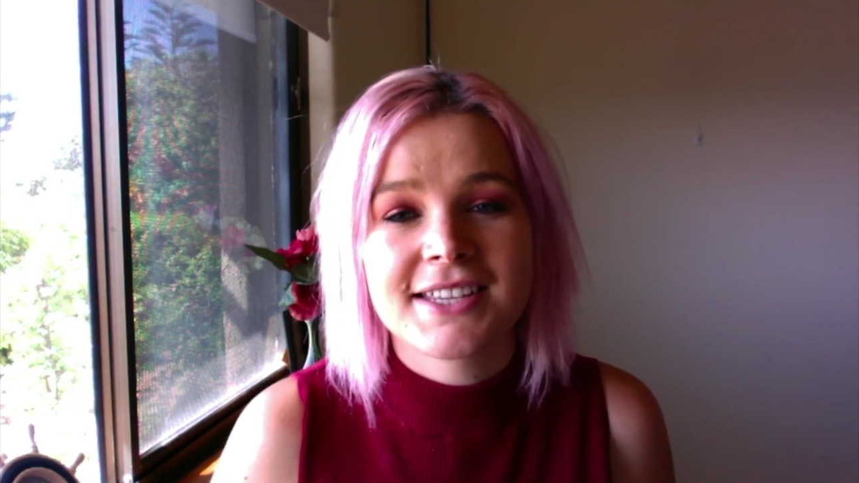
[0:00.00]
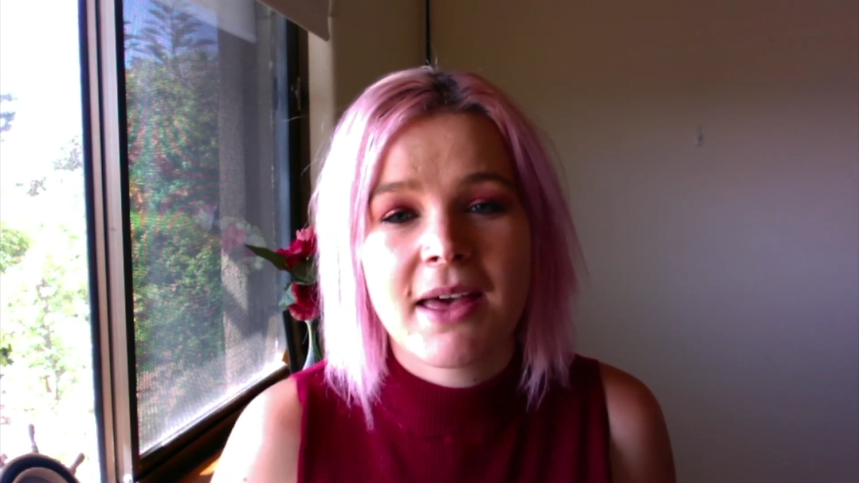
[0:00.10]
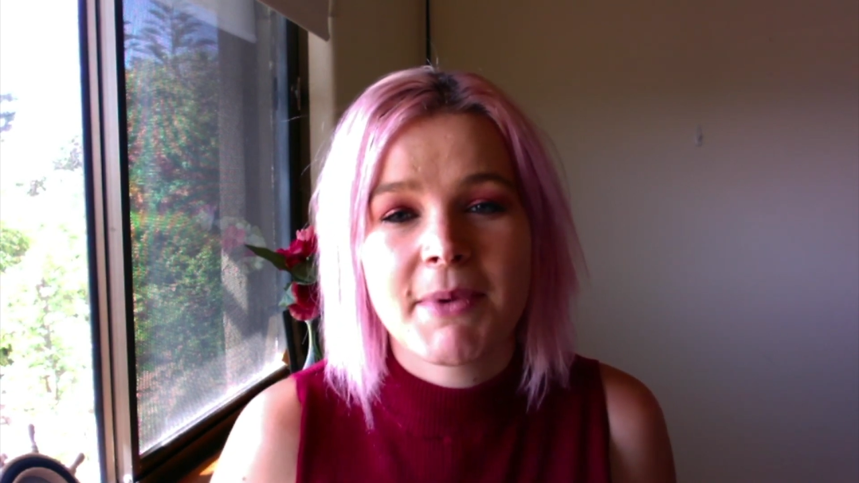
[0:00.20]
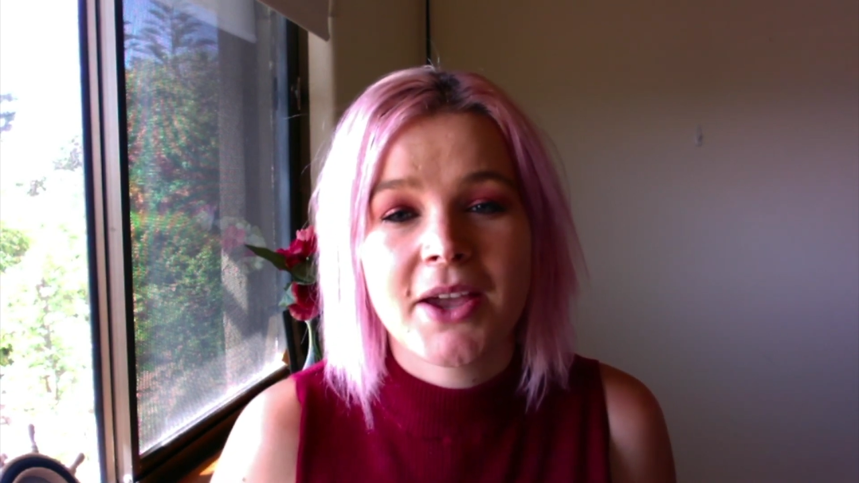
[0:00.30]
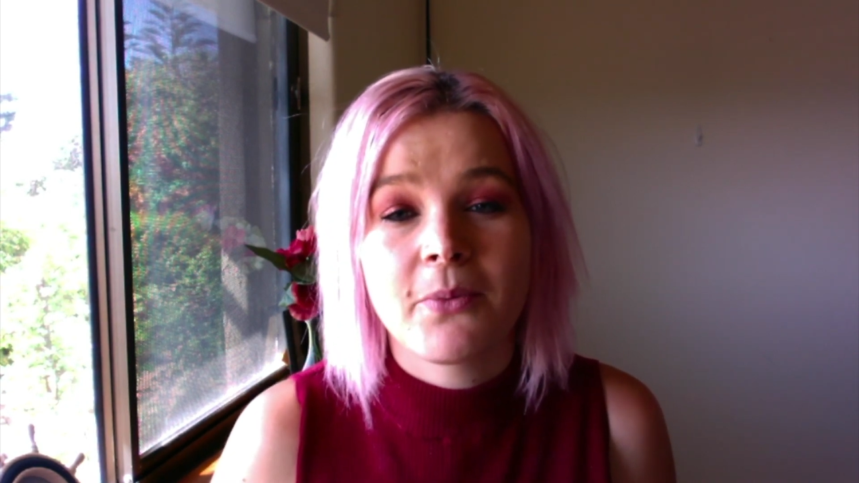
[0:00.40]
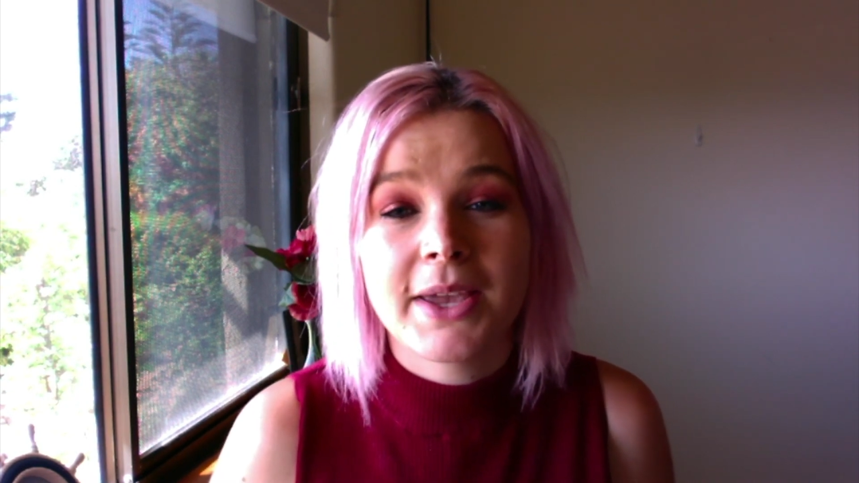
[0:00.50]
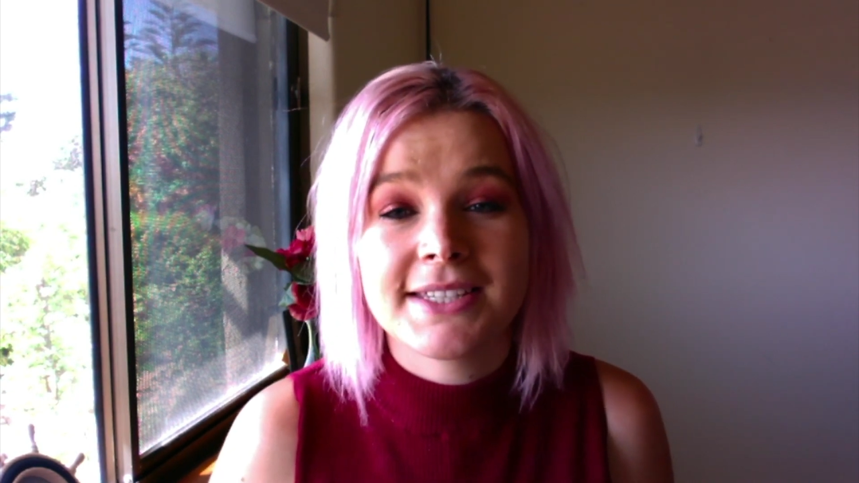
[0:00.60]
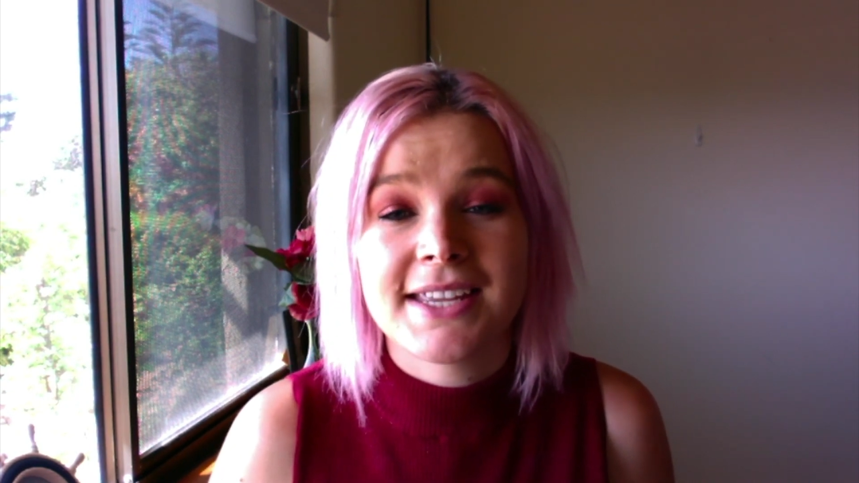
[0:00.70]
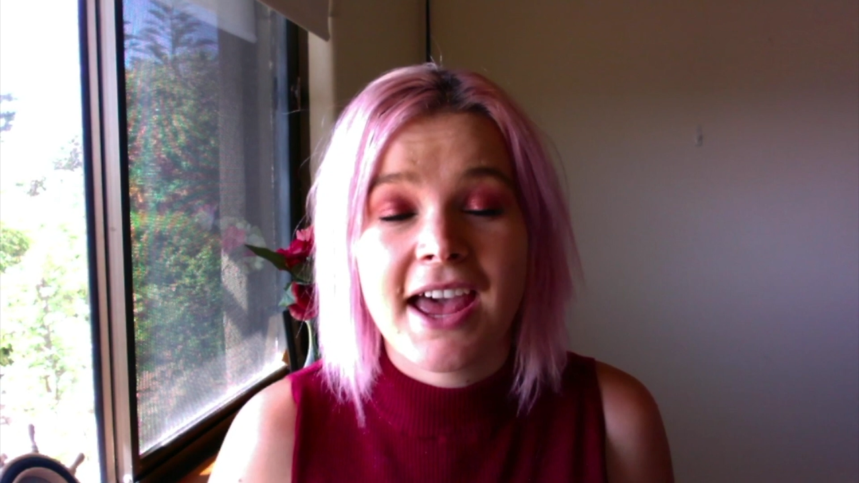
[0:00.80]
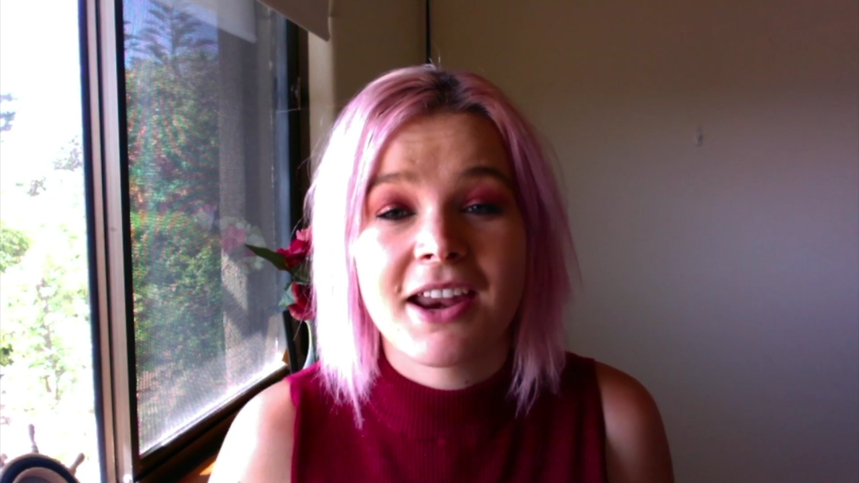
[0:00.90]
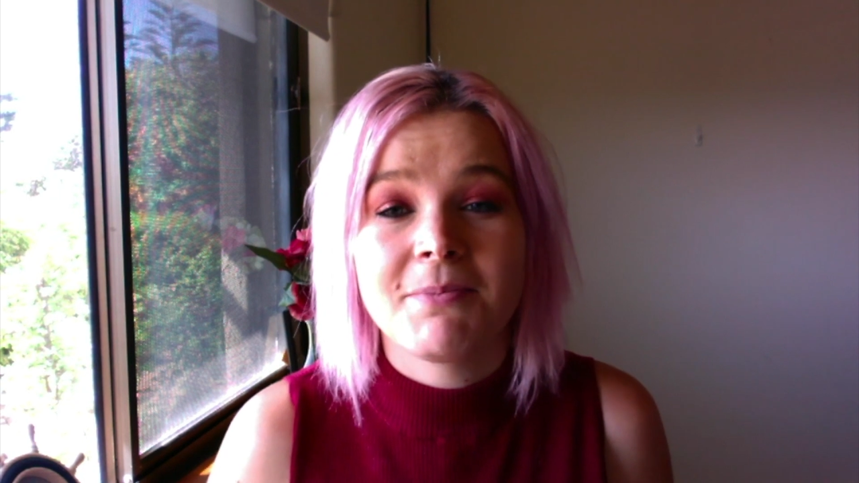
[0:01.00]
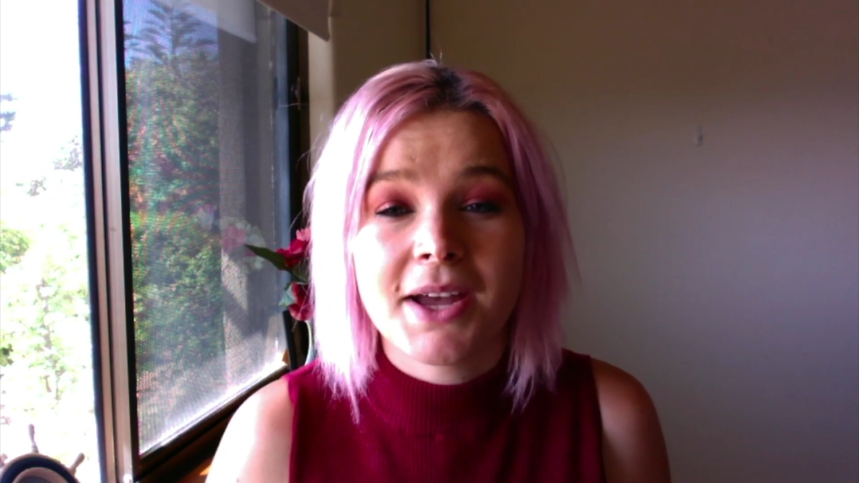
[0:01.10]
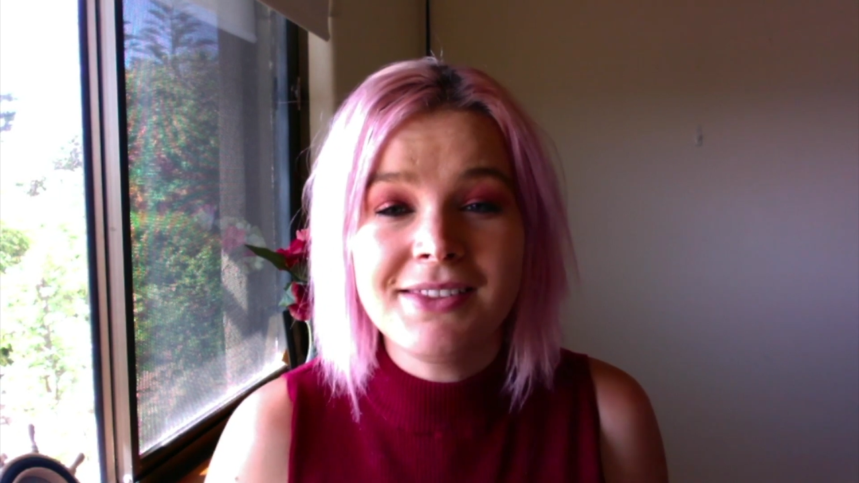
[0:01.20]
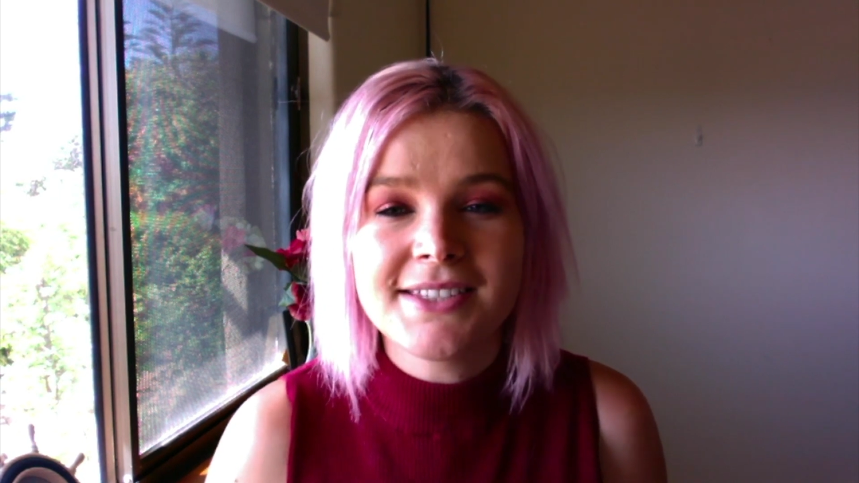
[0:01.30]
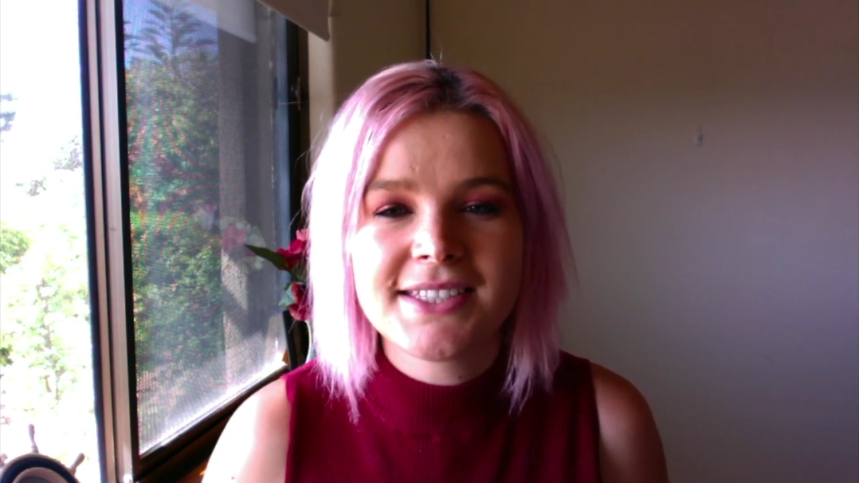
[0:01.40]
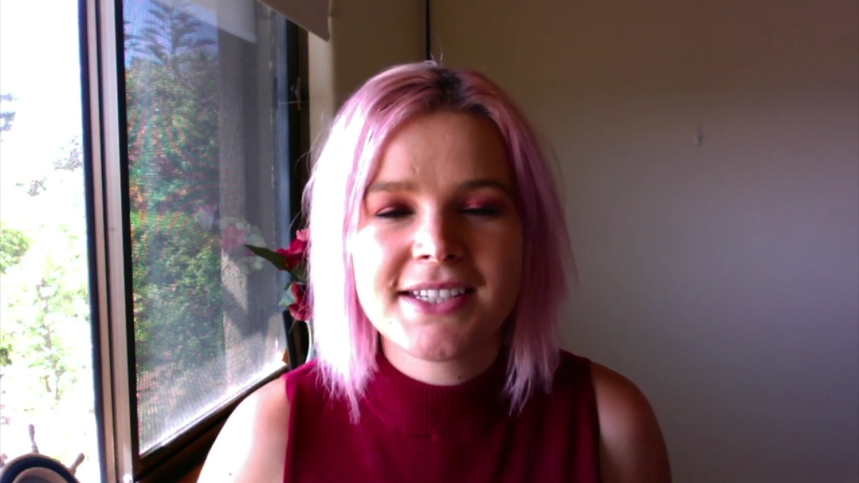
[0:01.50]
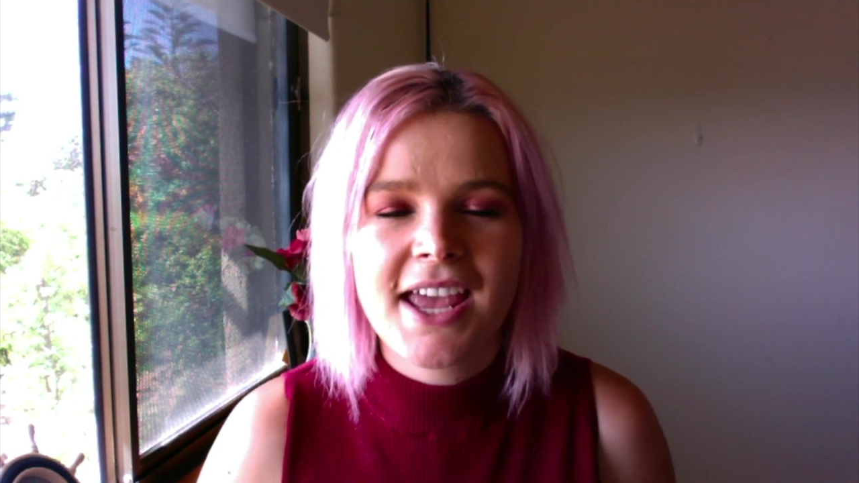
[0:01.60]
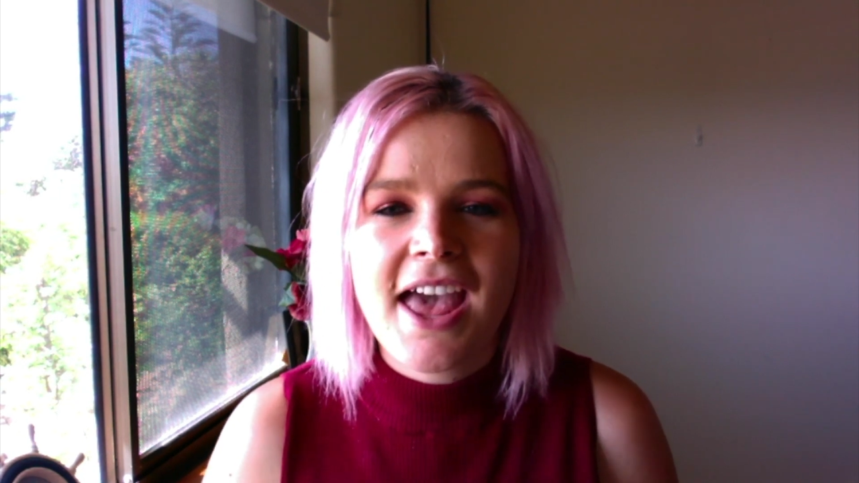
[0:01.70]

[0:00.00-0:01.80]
coming weeks and months.